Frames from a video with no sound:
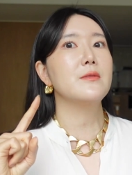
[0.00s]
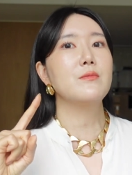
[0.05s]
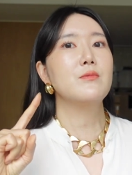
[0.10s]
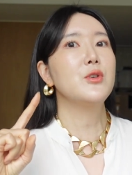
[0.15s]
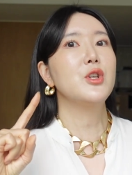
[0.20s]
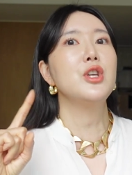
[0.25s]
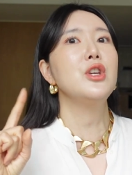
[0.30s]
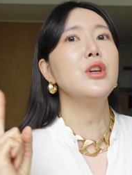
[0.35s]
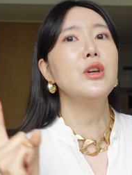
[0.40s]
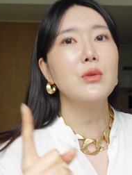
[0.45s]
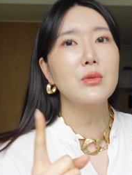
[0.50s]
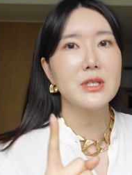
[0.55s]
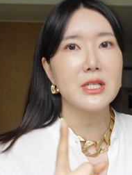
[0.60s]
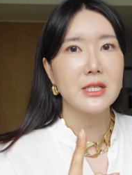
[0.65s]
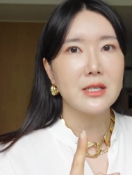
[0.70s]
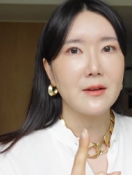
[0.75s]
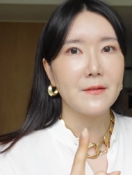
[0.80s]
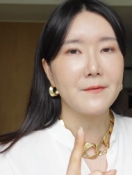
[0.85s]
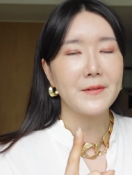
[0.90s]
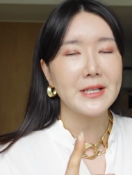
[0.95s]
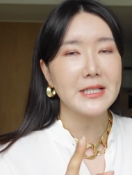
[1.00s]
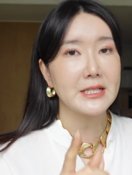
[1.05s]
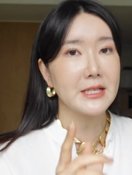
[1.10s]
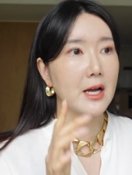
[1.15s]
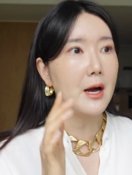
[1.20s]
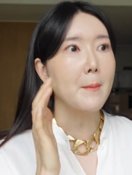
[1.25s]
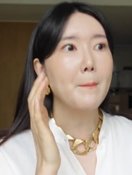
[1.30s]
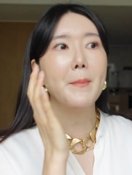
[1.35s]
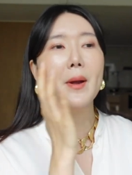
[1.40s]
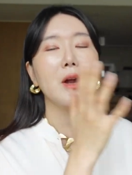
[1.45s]
huge difference
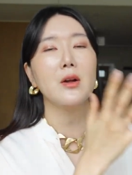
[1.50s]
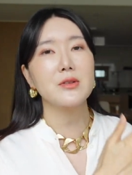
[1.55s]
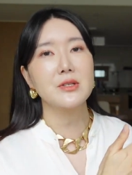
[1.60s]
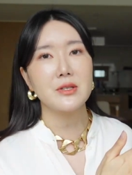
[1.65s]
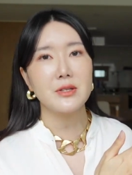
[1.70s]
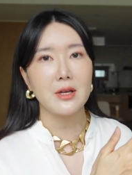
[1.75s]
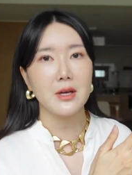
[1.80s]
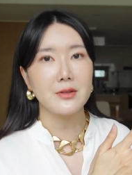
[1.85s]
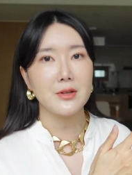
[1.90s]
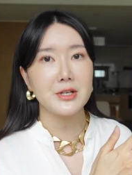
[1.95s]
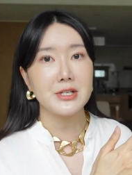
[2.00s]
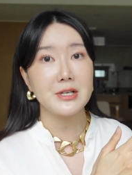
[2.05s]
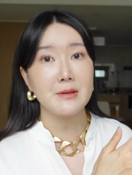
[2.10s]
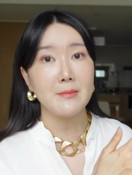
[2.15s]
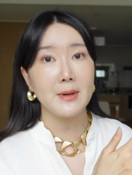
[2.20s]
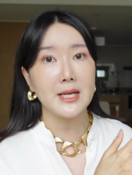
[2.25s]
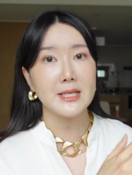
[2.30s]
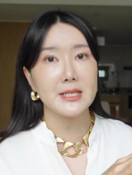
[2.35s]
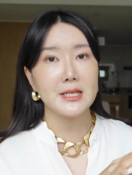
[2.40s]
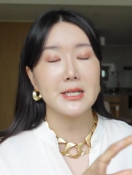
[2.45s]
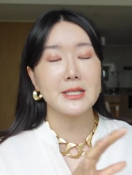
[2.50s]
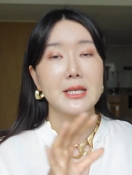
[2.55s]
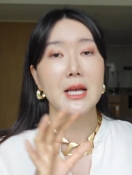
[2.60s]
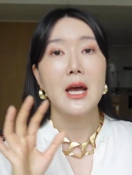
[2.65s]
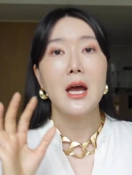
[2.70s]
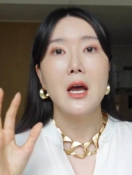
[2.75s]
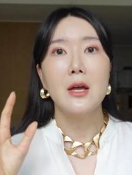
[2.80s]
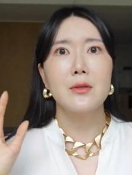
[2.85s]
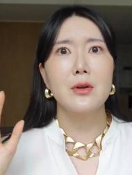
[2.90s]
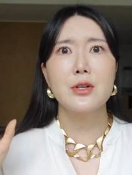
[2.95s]
compared to the other sheet masks, because
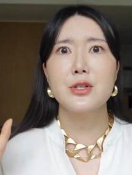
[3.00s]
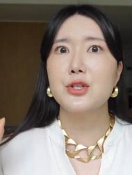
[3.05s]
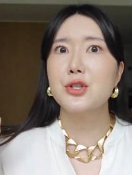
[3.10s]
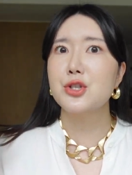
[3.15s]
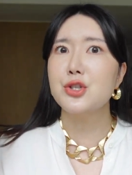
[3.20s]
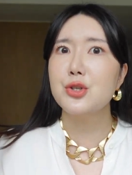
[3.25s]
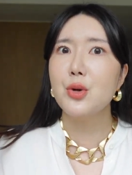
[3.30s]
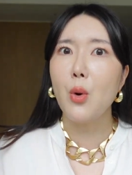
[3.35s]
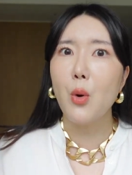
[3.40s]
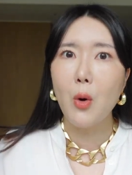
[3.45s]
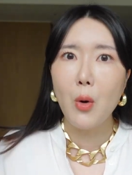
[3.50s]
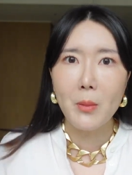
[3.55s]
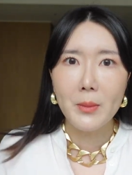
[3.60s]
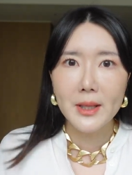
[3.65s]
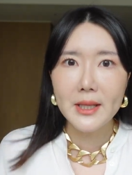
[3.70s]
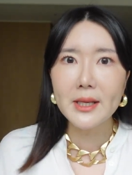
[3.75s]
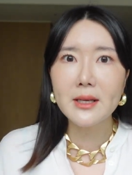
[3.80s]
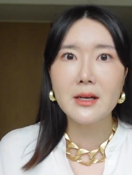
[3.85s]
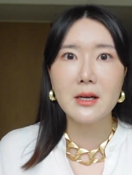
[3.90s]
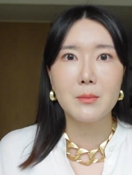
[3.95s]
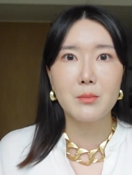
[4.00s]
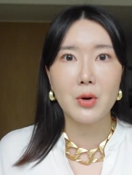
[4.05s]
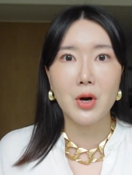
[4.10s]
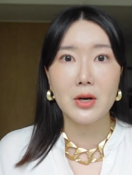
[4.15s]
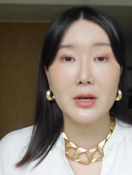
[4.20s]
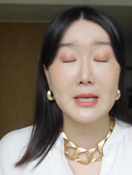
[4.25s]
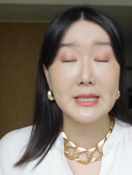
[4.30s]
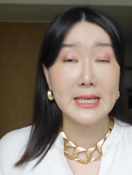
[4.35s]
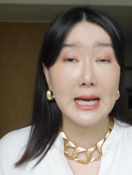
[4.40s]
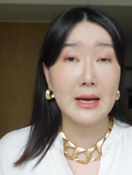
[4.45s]
there's so many good
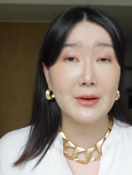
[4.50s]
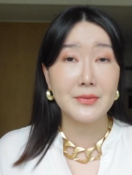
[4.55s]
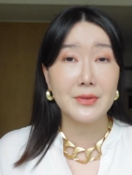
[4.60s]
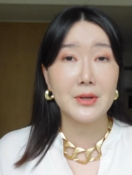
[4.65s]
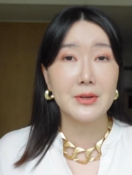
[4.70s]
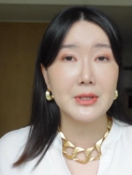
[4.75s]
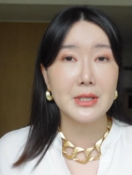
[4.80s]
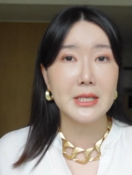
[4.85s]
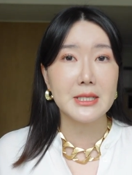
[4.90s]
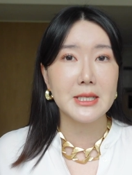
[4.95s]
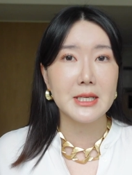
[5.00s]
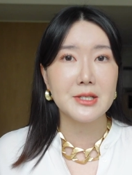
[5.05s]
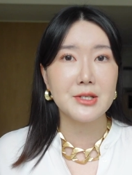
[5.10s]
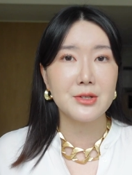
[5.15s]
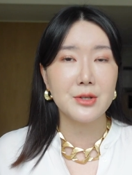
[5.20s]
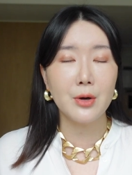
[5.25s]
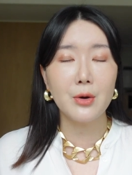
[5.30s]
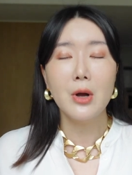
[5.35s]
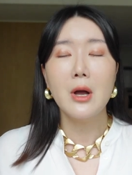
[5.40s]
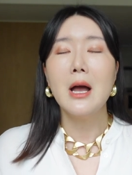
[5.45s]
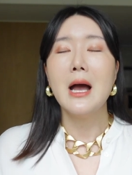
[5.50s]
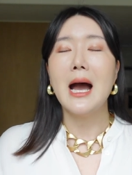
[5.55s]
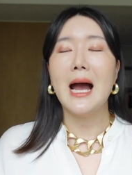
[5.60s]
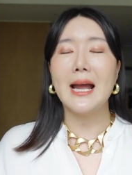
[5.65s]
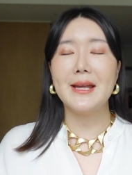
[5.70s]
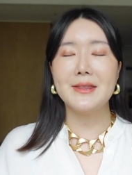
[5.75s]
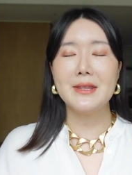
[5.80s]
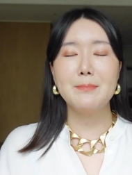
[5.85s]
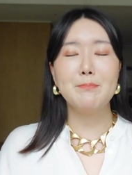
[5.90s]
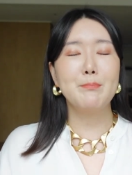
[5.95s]
products out there these days, you know?
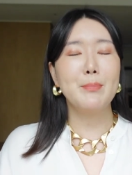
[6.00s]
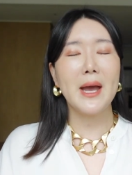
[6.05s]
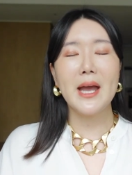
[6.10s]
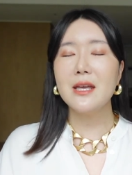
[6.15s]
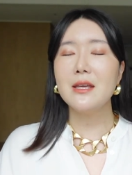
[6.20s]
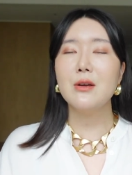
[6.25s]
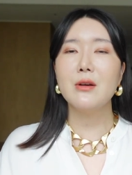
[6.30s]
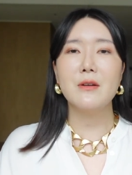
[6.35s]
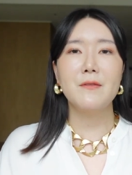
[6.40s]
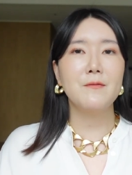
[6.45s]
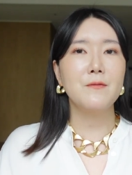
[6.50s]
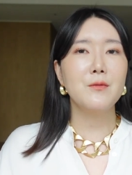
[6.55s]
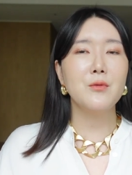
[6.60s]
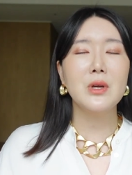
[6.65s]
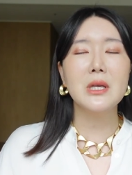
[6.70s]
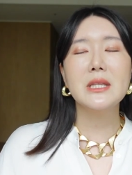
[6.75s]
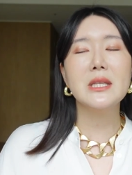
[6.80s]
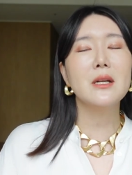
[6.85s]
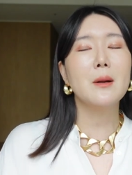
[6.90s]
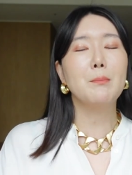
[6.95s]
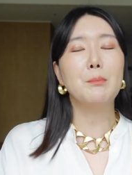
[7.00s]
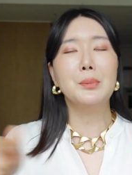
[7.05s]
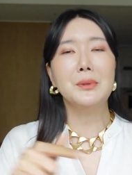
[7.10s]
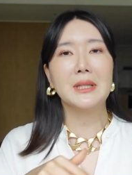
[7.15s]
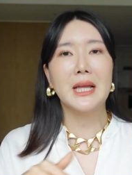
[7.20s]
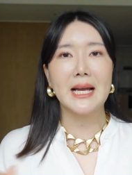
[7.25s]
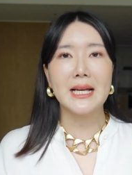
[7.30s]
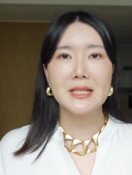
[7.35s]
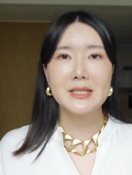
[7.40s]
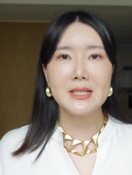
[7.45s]
I bet you if we did a
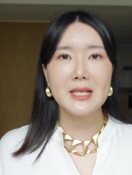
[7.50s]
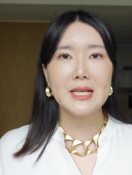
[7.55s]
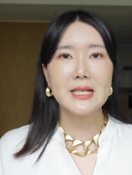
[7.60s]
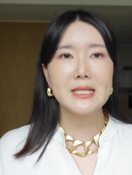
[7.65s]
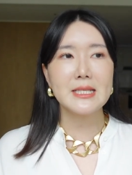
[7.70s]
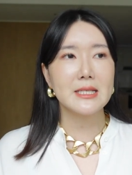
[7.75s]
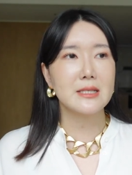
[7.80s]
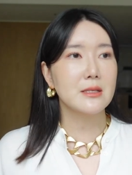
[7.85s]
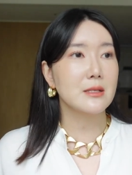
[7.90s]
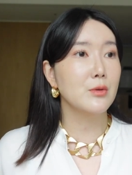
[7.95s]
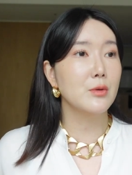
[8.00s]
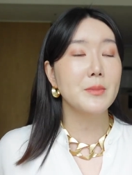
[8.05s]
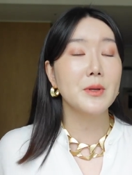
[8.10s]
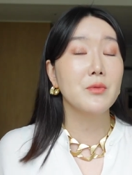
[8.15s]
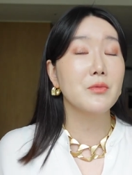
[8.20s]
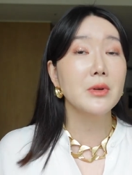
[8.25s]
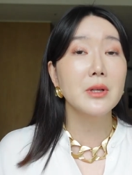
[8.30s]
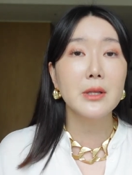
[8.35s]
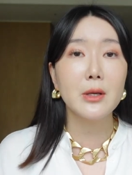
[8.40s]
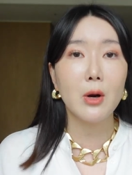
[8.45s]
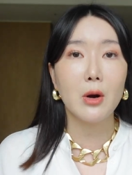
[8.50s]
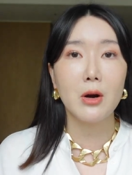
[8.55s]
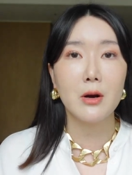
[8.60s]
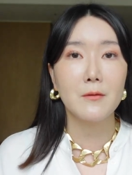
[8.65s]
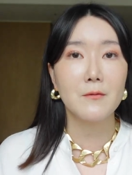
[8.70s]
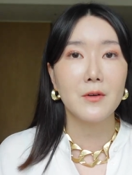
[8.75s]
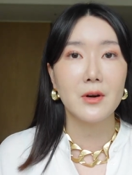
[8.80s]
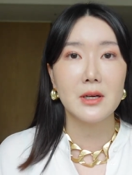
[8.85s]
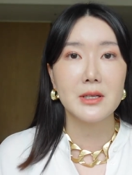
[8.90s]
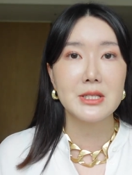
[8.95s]
blind test, it will be really
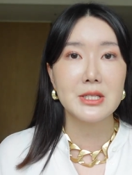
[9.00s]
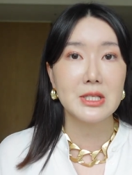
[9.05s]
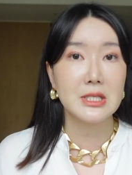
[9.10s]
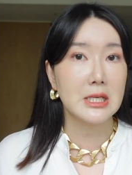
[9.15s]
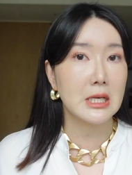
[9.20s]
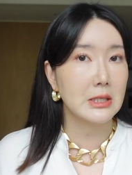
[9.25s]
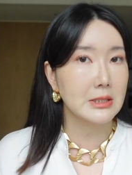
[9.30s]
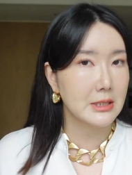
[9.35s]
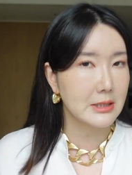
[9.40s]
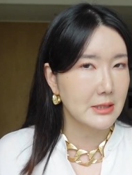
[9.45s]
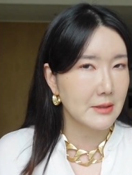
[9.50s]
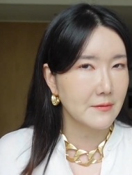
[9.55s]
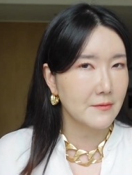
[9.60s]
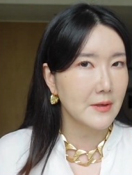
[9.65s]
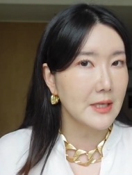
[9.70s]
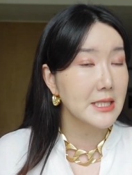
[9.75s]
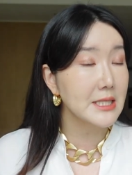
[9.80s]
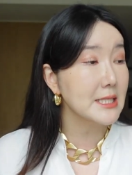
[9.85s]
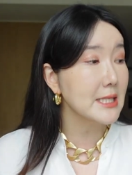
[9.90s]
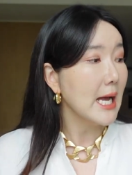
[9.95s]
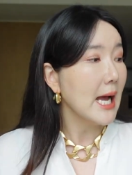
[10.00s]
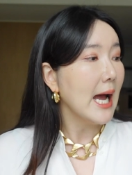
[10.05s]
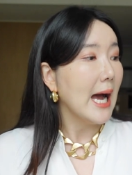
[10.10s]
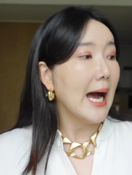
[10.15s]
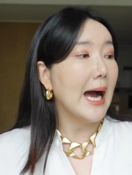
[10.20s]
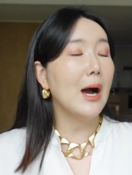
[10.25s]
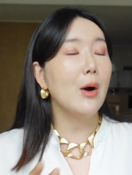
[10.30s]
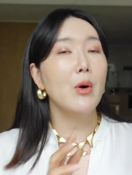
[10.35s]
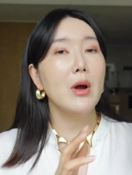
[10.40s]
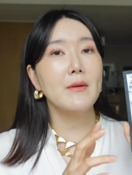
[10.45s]
hard for us to tell the difference.
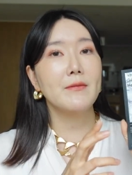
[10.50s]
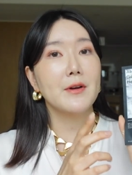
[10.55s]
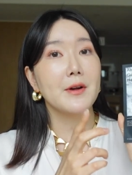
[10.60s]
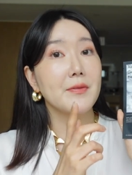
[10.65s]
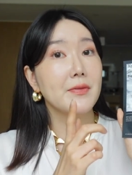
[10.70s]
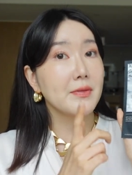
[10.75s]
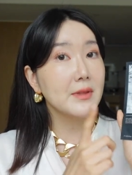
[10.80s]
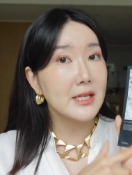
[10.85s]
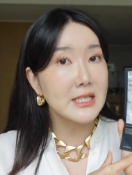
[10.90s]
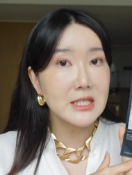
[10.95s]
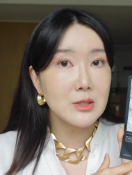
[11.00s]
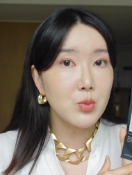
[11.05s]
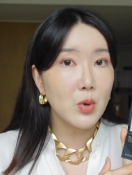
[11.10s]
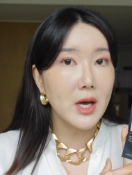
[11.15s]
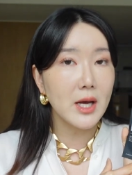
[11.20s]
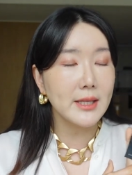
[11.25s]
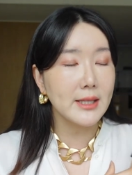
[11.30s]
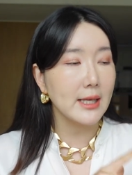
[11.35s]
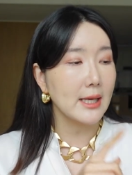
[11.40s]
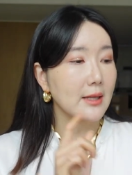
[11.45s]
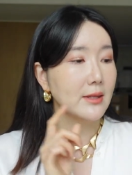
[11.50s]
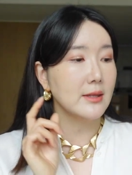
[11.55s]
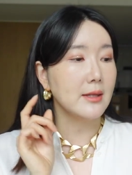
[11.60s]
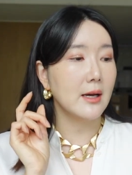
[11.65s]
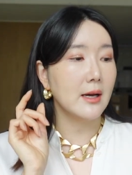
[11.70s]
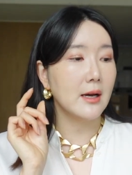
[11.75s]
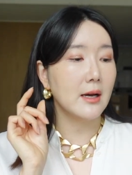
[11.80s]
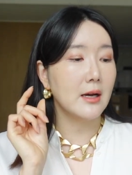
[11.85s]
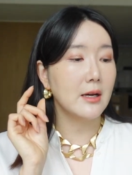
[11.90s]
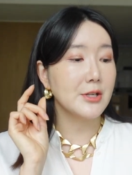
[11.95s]
However, this one,
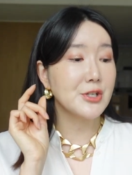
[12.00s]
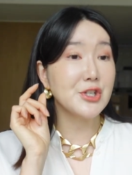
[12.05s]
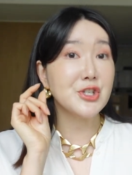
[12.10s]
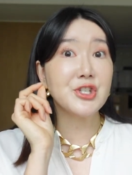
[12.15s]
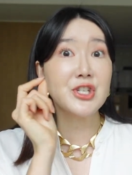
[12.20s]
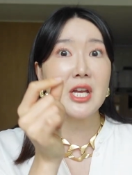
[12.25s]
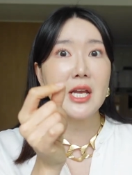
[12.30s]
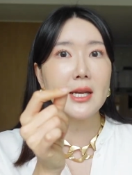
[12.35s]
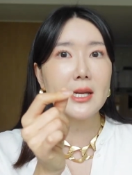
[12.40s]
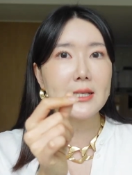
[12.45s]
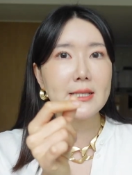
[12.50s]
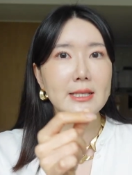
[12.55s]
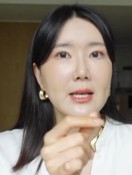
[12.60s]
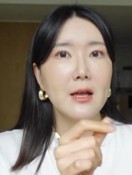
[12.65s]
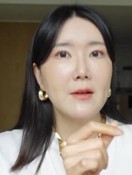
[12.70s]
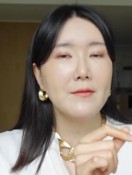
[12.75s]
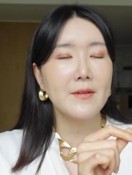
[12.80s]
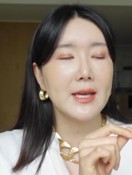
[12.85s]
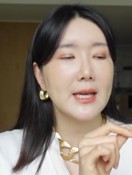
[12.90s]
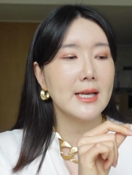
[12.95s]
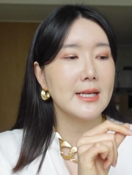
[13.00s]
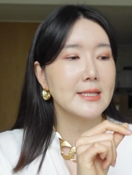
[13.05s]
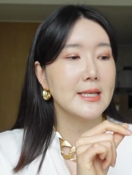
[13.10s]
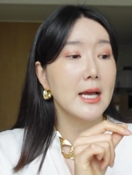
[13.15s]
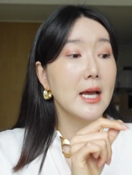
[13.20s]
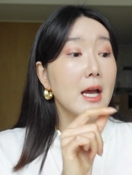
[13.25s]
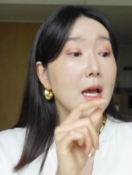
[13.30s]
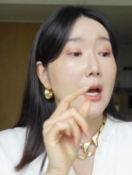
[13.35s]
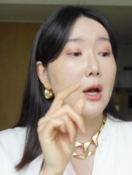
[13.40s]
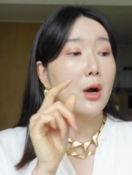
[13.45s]
the sheet itself is,
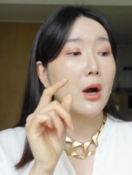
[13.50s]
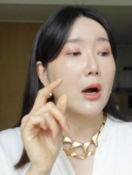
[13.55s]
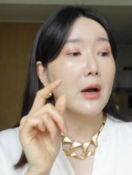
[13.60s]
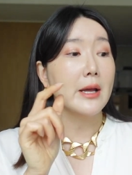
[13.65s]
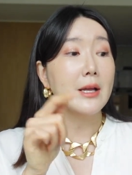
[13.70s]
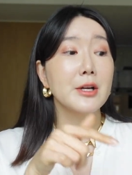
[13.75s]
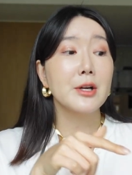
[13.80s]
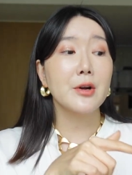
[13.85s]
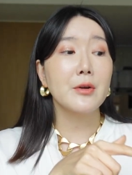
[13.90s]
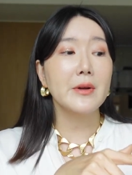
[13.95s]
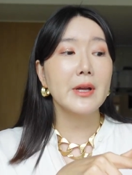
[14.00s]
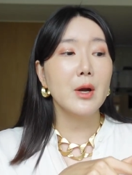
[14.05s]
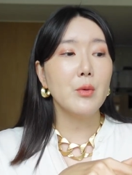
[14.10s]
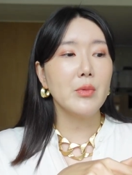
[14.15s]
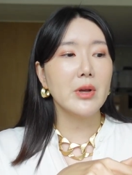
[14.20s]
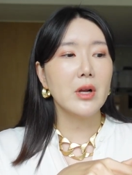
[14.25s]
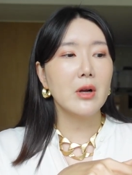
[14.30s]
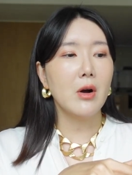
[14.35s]
uh, in Korea, we